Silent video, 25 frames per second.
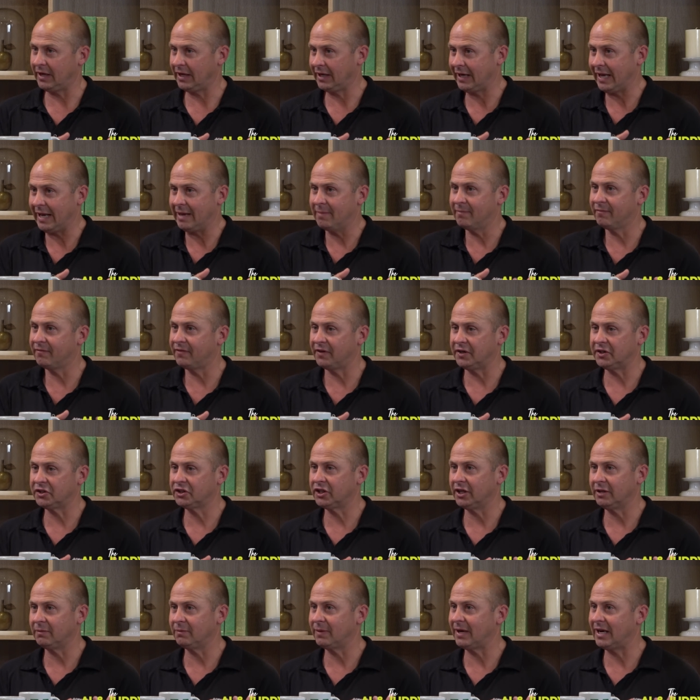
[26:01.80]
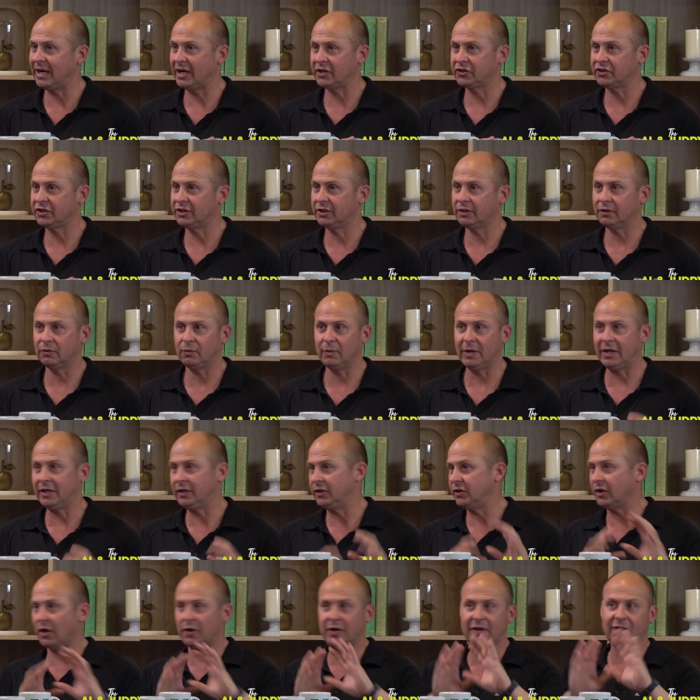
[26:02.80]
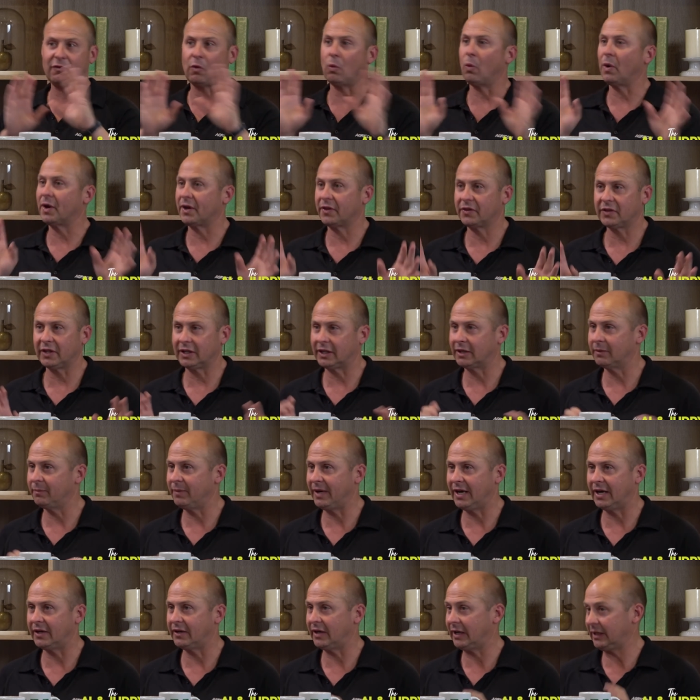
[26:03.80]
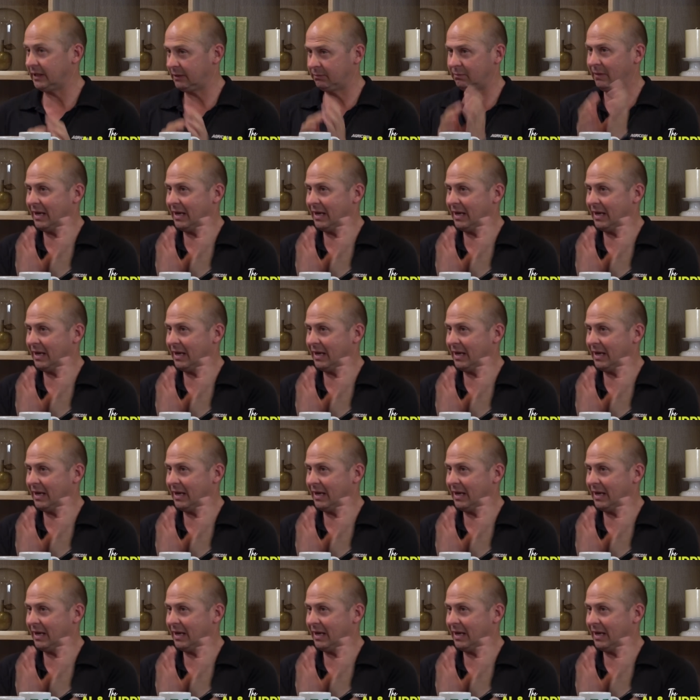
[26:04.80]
a lamb finishing pasture where you don't ever want to think about,